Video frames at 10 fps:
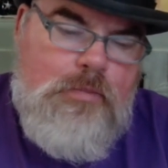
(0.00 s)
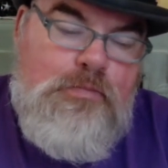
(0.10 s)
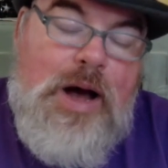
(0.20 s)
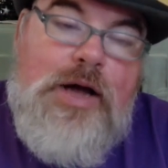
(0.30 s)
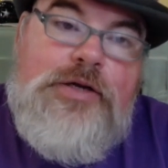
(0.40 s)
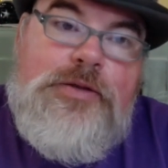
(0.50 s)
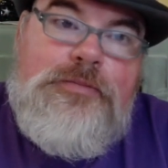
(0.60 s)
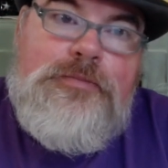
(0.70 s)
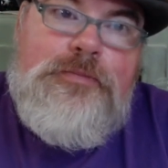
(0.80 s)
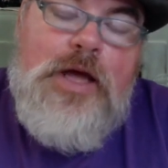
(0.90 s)
But
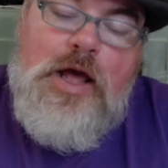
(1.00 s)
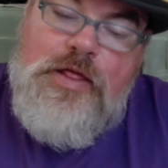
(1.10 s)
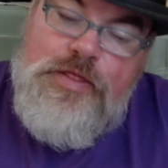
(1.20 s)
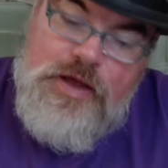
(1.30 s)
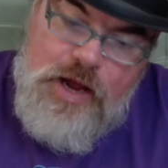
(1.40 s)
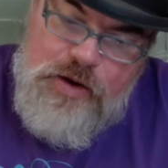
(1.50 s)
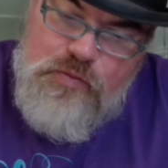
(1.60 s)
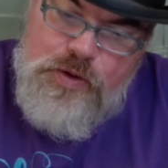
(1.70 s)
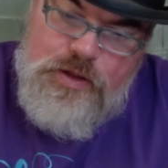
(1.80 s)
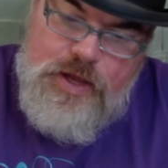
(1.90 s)
then I
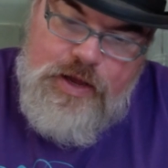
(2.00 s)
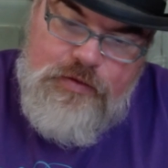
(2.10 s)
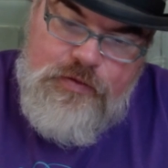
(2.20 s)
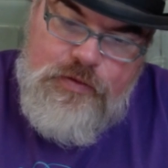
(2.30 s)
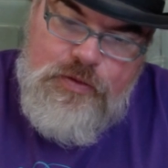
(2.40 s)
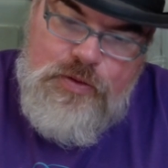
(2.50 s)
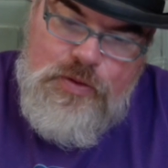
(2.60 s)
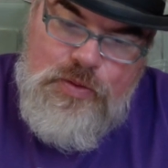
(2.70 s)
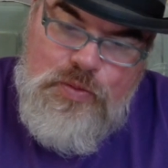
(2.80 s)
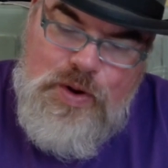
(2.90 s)
realized,
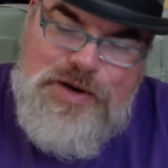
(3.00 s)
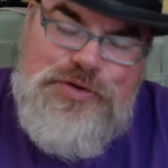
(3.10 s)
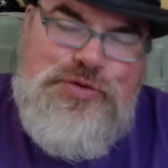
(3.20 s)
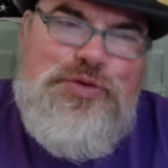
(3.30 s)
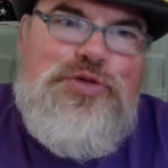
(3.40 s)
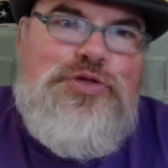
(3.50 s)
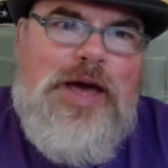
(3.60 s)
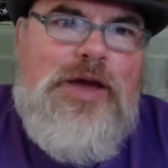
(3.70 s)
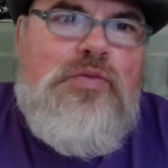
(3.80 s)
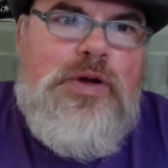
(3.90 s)
what do
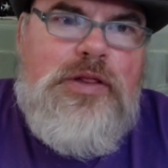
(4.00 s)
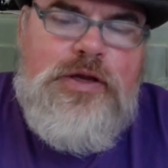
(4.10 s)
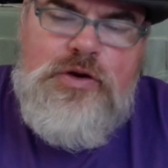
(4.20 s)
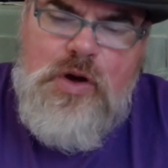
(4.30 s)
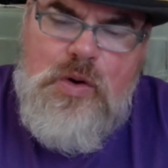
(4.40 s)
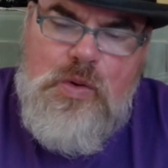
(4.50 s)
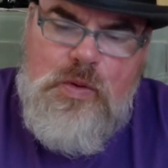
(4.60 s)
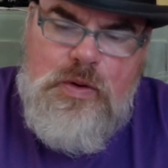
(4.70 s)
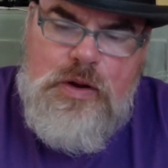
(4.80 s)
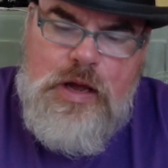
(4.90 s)
they really
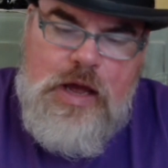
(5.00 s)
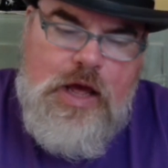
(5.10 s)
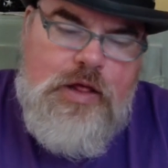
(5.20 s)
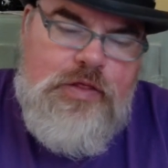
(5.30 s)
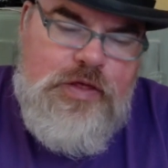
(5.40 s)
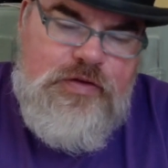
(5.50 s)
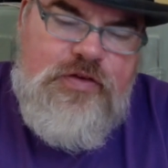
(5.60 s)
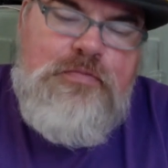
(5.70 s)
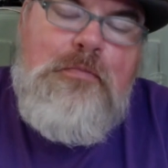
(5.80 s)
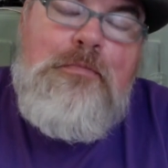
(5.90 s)
know? This
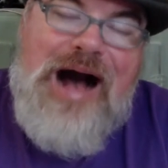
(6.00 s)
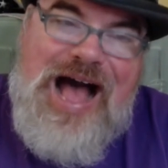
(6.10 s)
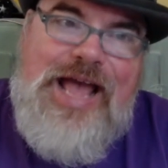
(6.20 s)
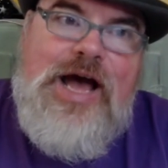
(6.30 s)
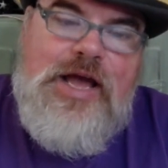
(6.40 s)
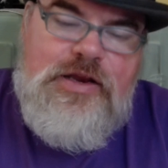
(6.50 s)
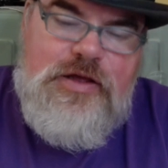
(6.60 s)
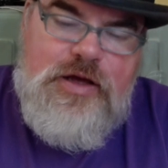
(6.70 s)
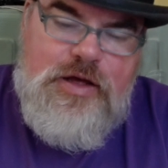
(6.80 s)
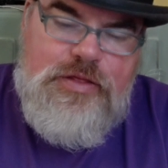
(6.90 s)
is my
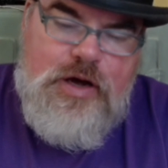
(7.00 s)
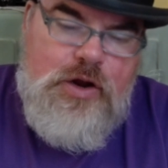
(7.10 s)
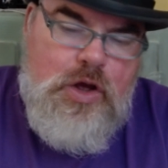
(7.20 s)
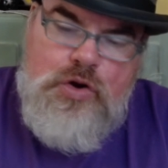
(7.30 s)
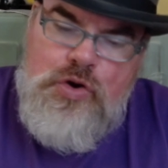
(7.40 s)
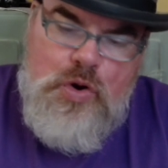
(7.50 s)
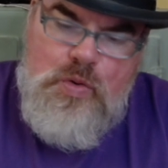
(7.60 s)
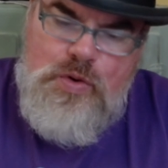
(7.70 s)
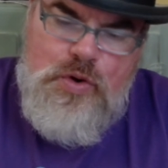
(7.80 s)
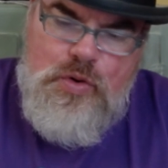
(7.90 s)
idea, I thought. No
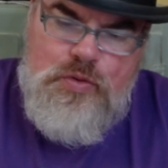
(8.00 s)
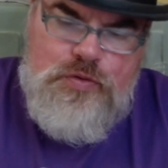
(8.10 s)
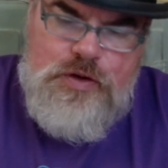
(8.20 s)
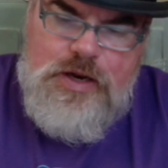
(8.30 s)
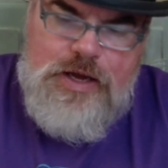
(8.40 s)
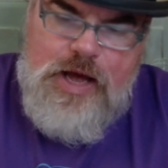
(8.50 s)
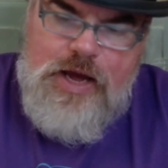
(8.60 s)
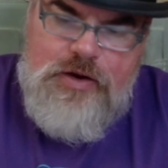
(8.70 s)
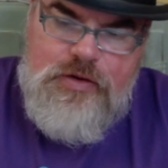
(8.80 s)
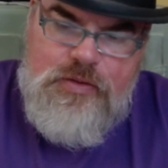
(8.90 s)
one knows it like
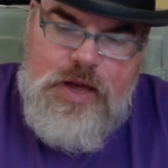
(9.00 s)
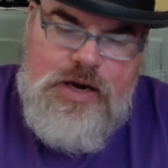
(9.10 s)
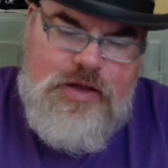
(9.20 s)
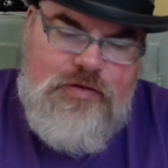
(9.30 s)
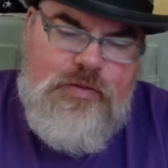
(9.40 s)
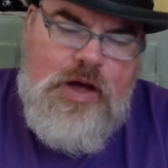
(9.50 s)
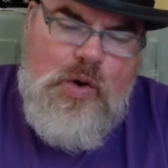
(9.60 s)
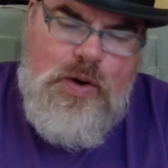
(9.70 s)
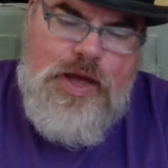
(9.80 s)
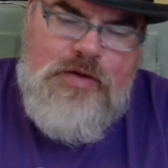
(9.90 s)
I do. And it's
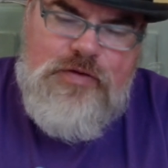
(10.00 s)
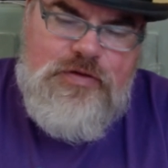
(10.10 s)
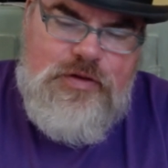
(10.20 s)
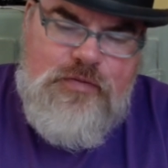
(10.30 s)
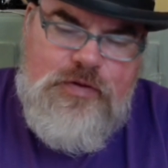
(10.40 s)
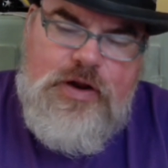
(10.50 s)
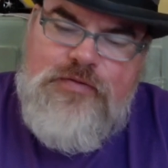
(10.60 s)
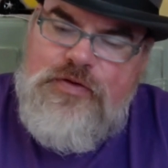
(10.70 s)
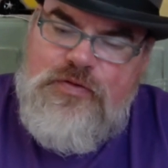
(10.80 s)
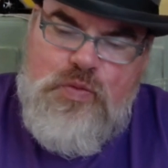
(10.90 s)
okay if it's different,
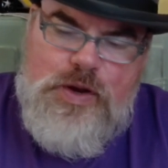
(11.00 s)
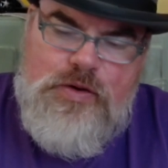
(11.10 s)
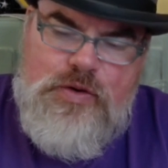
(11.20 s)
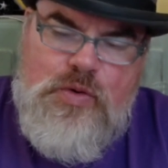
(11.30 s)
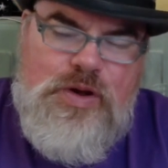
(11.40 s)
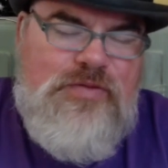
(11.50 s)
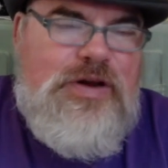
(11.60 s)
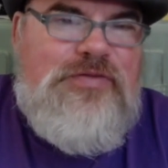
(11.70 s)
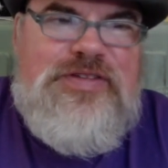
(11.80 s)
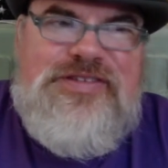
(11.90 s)
if it's weird, or
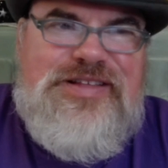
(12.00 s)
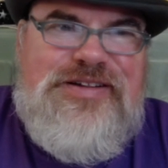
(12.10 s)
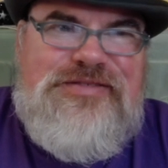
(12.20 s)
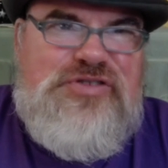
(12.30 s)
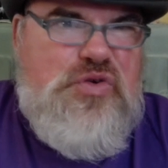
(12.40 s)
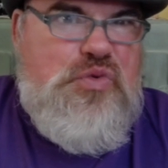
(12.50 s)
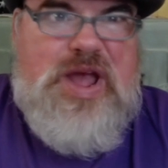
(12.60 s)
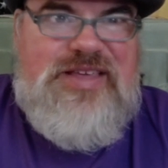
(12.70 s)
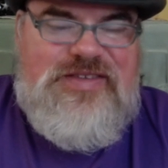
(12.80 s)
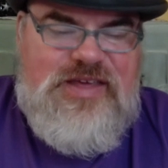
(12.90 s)
even if it's a little
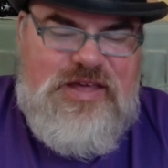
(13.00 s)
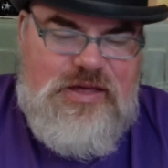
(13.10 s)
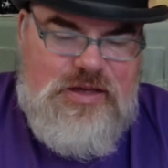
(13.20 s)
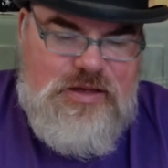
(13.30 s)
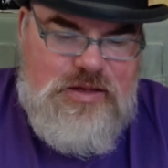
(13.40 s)
crazy.